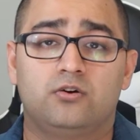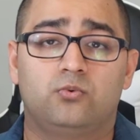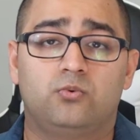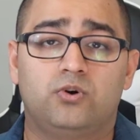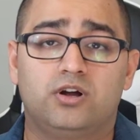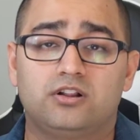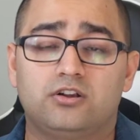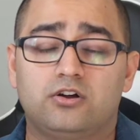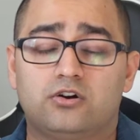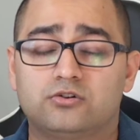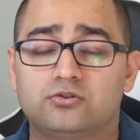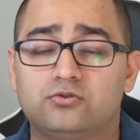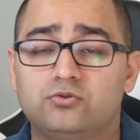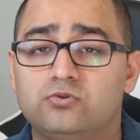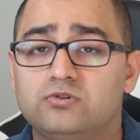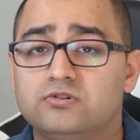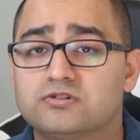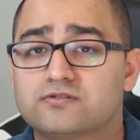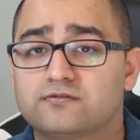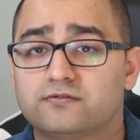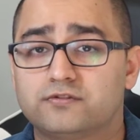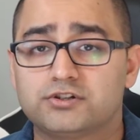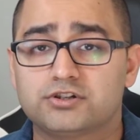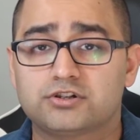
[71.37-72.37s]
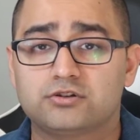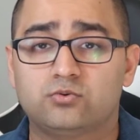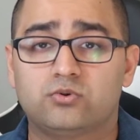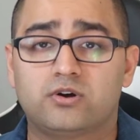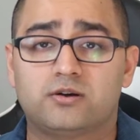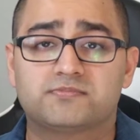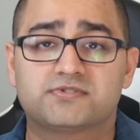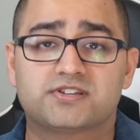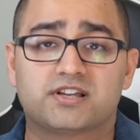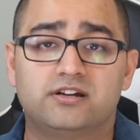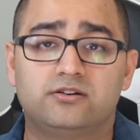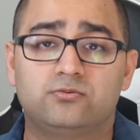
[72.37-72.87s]
Well, on Google's official
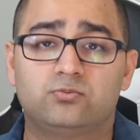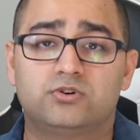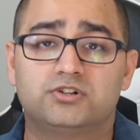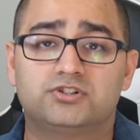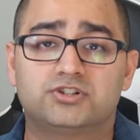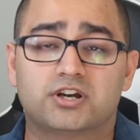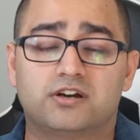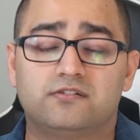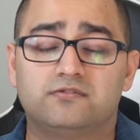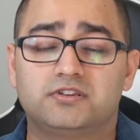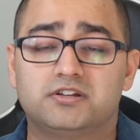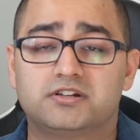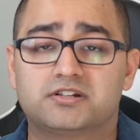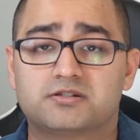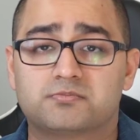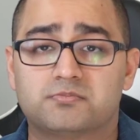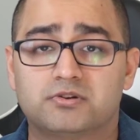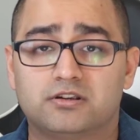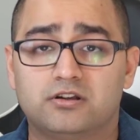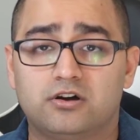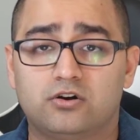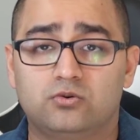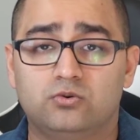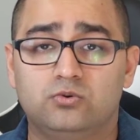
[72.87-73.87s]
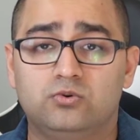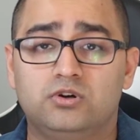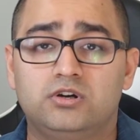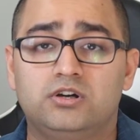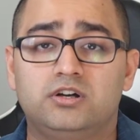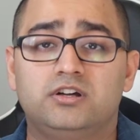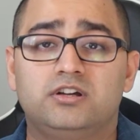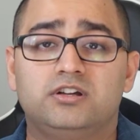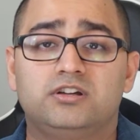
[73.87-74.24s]
website, which I've linked below,